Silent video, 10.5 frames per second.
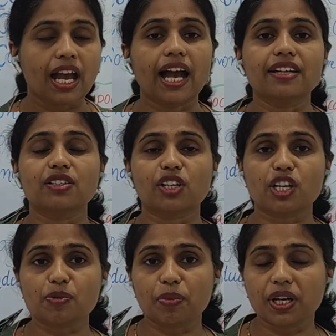and
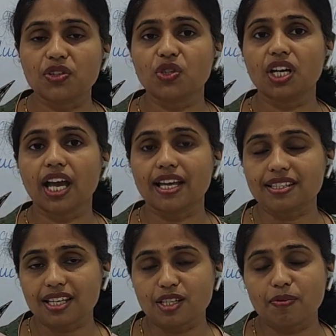respiratory
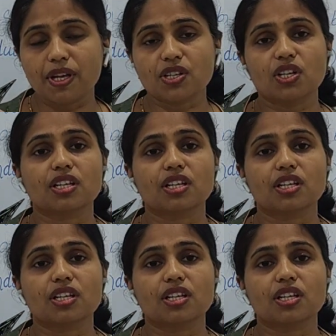assessment,